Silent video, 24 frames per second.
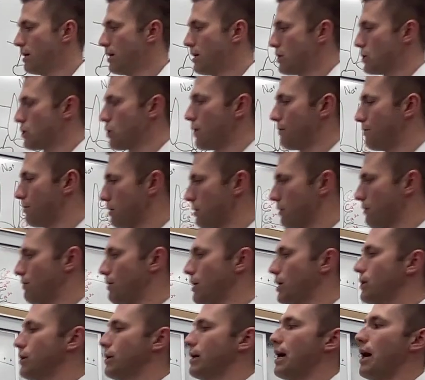So if we were
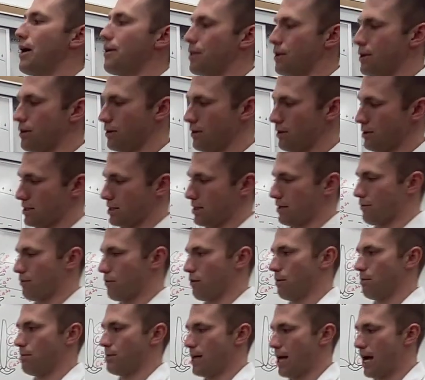figuring out the Nernst
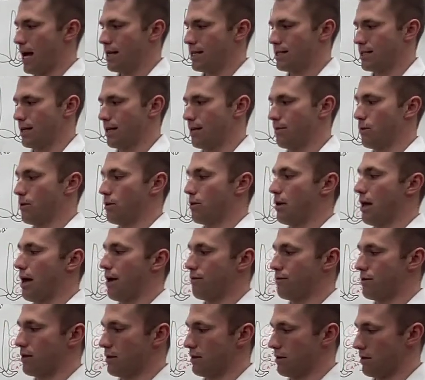for potassium, we would have
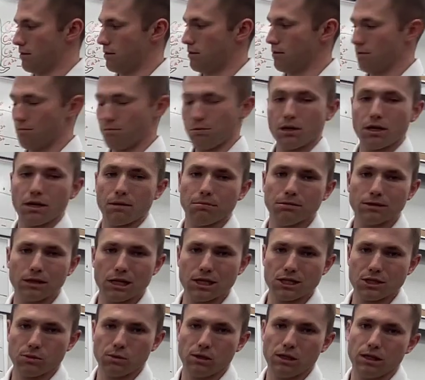to put a
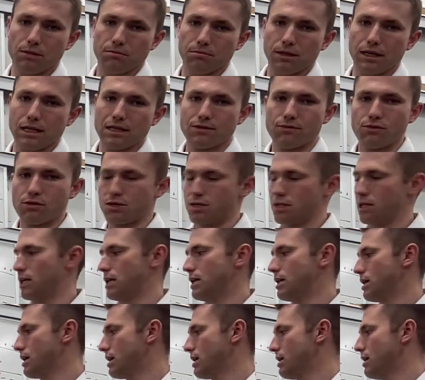+1 in place for
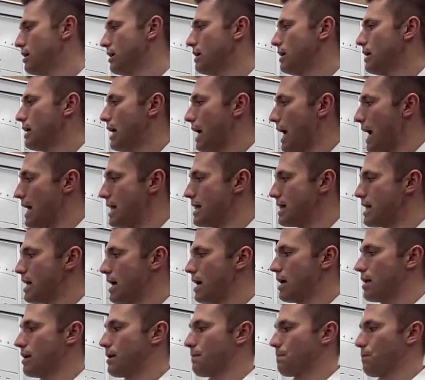Z, and
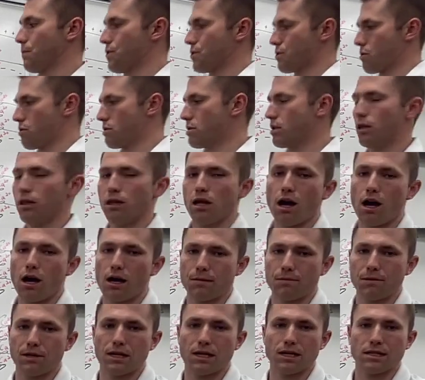then throw in the
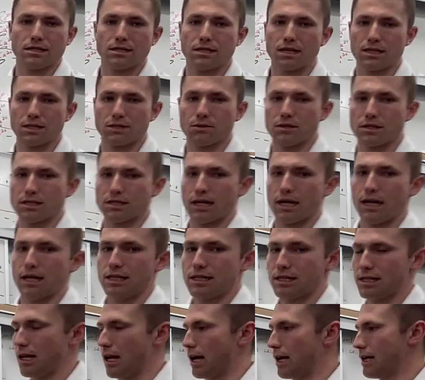log because that's what
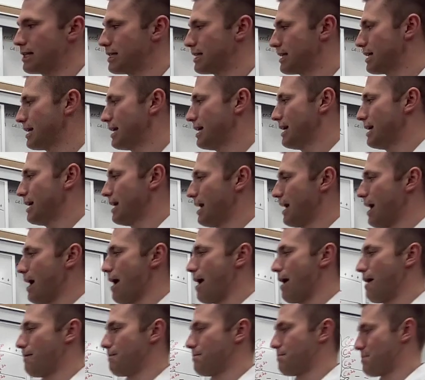science does.
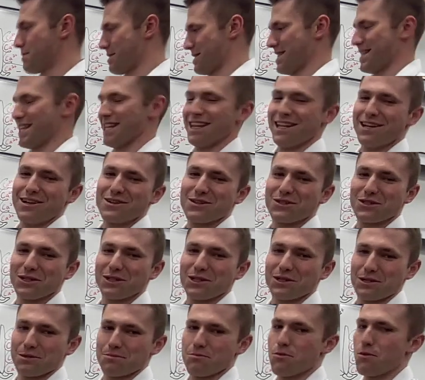But
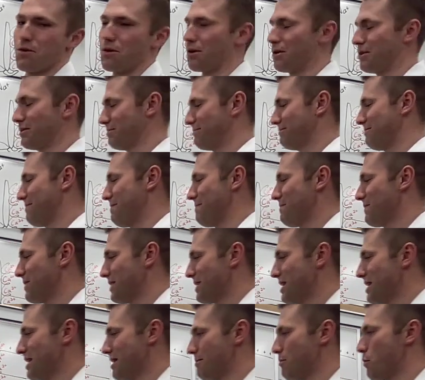there's more
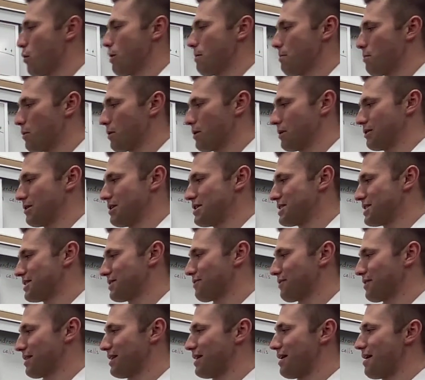important reasons
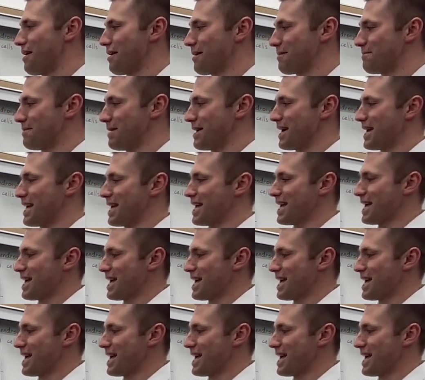for the log. But